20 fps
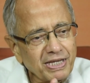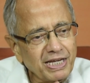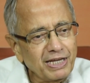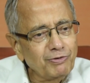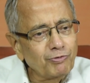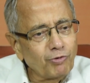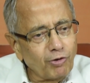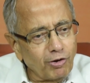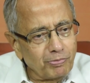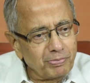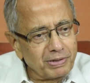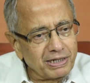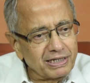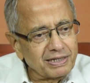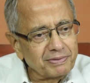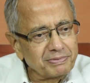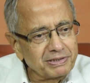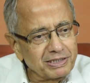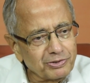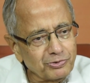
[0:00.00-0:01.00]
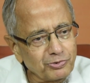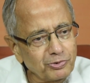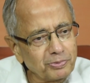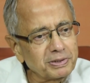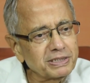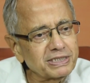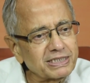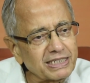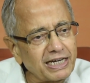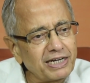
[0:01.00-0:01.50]
involvement, I mean the
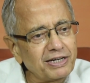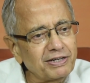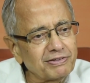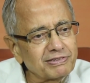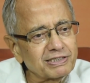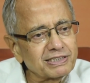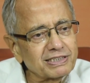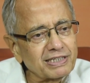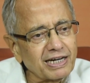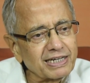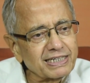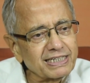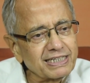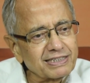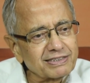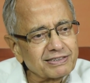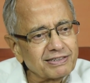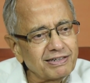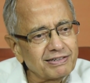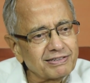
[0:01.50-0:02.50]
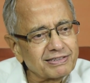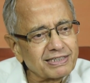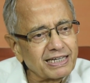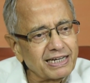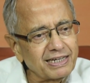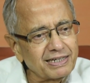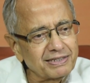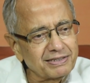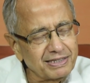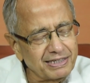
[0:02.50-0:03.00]
human side of this architectural
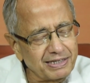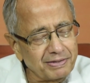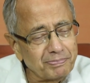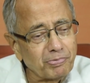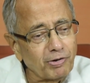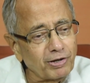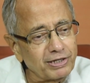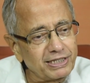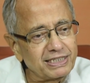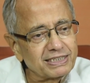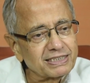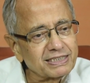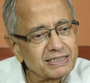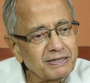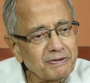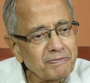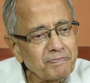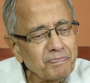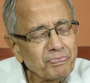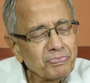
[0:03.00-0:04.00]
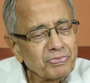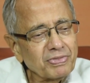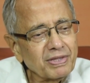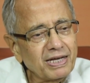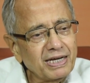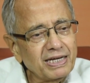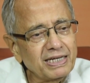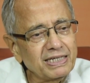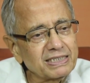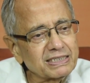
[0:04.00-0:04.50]
side, the employees,
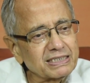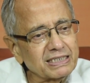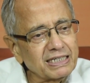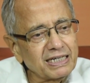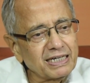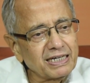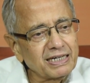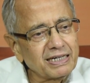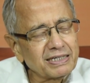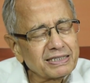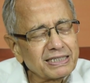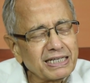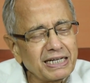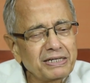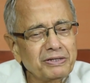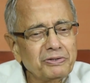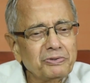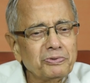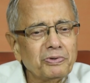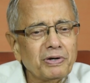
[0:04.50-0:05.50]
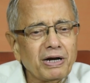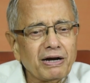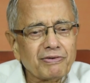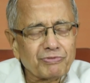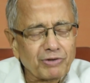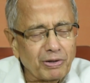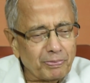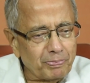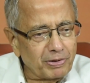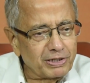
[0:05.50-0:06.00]
is then you have
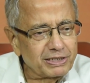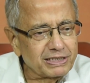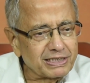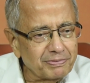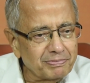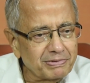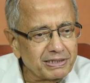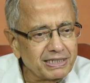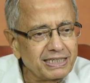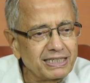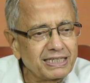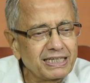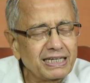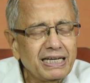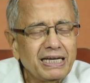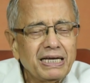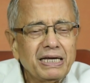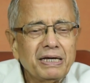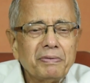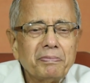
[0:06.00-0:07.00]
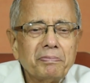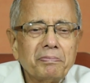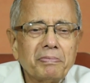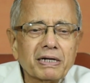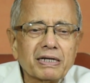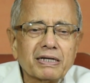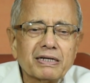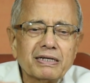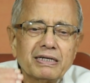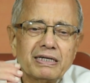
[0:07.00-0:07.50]
to appoint somebody.
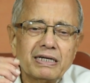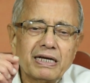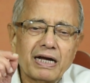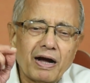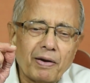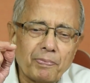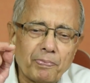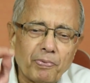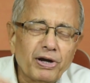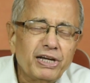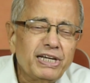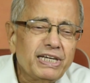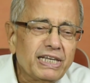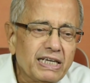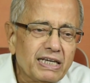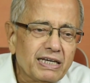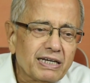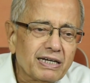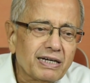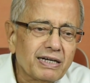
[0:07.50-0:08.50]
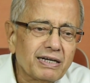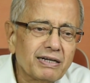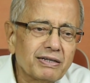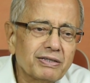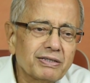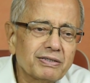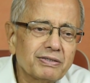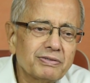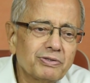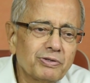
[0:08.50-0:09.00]
But appointing
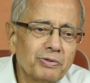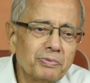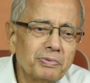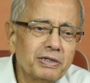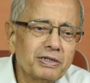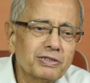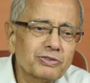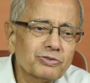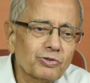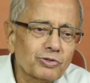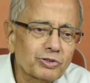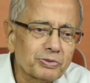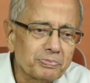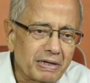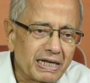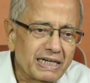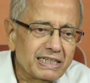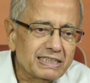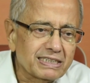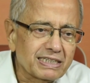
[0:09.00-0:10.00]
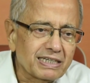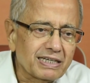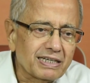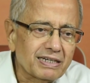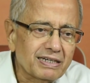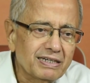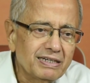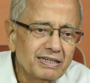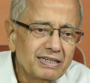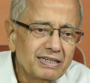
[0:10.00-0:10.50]
a human resource manager